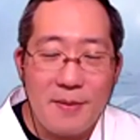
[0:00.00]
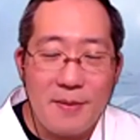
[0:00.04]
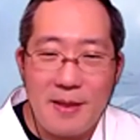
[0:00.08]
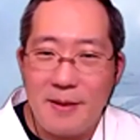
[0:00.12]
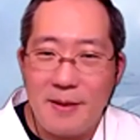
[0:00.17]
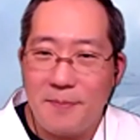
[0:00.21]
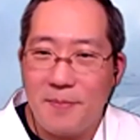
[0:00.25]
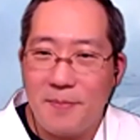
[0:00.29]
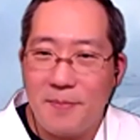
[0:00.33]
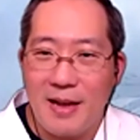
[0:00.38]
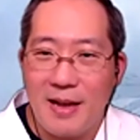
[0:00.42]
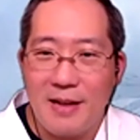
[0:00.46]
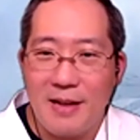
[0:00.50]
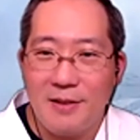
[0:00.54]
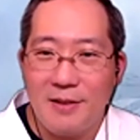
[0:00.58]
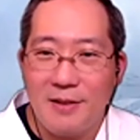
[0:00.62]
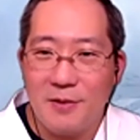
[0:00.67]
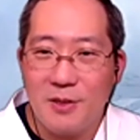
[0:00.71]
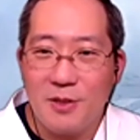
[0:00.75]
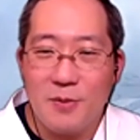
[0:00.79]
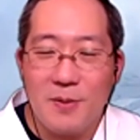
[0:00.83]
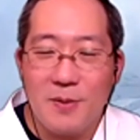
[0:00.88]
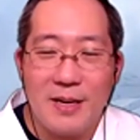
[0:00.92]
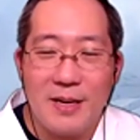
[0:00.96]
I
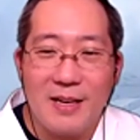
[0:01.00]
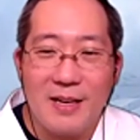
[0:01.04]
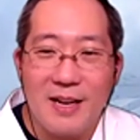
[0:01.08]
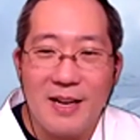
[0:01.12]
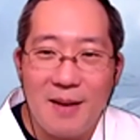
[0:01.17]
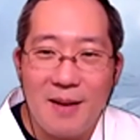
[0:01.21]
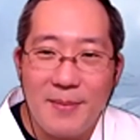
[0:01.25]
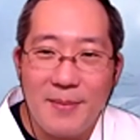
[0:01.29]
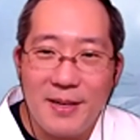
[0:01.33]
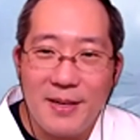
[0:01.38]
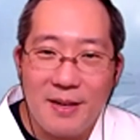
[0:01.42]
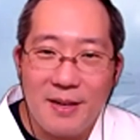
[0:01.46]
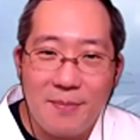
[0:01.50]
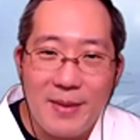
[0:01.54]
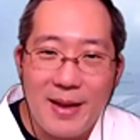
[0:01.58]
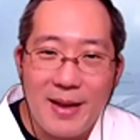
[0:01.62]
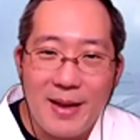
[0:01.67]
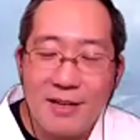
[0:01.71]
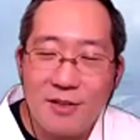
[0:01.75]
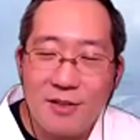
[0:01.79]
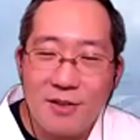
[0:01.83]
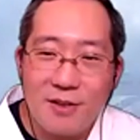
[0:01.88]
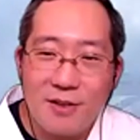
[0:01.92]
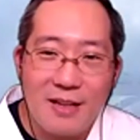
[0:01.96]
just want to comment on
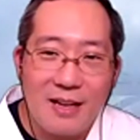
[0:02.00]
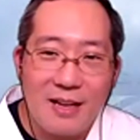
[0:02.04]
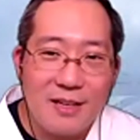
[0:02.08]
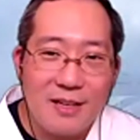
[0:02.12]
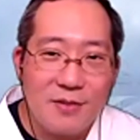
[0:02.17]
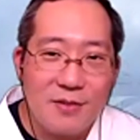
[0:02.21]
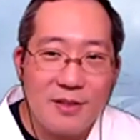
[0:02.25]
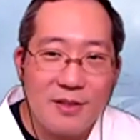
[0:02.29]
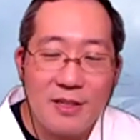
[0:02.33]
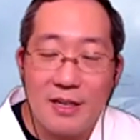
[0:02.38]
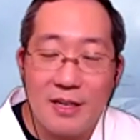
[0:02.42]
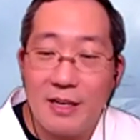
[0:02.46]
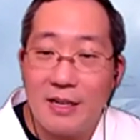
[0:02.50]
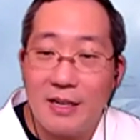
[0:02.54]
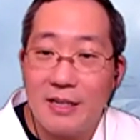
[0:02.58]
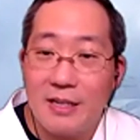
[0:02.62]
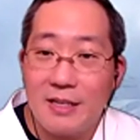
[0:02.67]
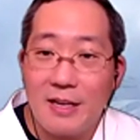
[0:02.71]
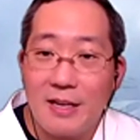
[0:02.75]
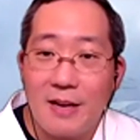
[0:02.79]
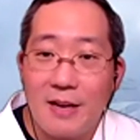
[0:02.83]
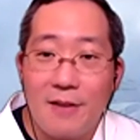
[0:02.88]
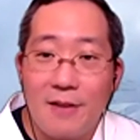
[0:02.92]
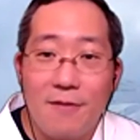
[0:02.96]
MasterClass for a second, because I
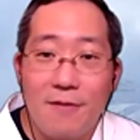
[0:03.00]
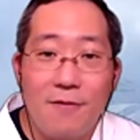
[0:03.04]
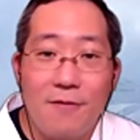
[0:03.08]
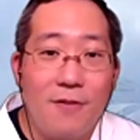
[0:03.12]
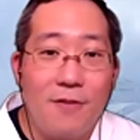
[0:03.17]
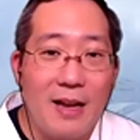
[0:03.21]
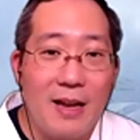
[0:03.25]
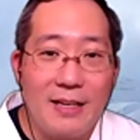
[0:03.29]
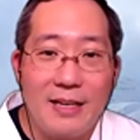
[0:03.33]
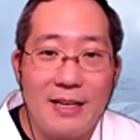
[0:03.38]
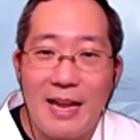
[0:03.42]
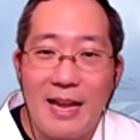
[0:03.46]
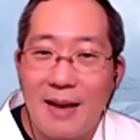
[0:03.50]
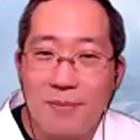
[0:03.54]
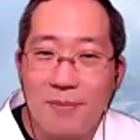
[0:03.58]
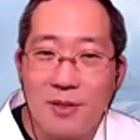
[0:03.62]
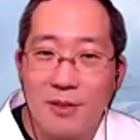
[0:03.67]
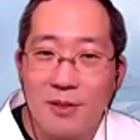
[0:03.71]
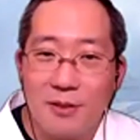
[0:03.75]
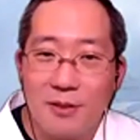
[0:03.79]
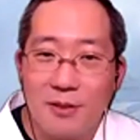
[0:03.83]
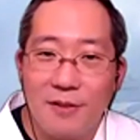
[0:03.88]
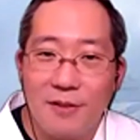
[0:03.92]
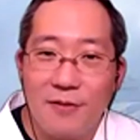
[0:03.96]
find it
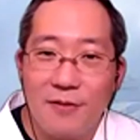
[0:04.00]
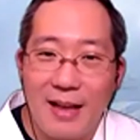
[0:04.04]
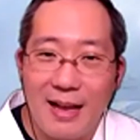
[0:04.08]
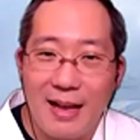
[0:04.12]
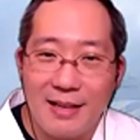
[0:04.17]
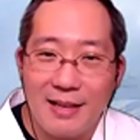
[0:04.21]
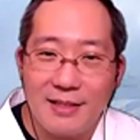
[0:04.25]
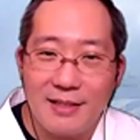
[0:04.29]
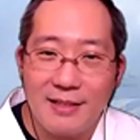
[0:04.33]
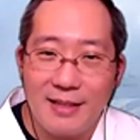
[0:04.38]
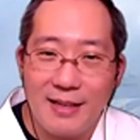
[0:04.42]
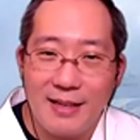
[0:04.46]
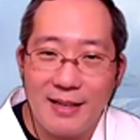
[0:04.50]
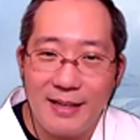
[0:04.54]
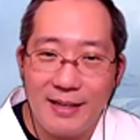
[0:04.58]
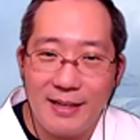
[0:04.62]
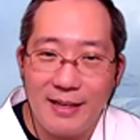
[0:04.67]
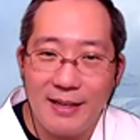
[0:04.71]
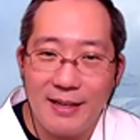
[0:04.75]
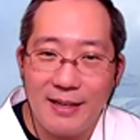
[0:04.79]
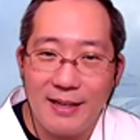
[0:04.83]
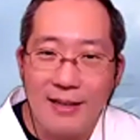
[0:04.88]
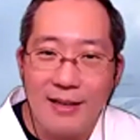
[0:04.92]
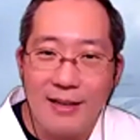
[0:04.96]
absolutely
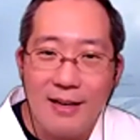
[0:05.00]
fascinating.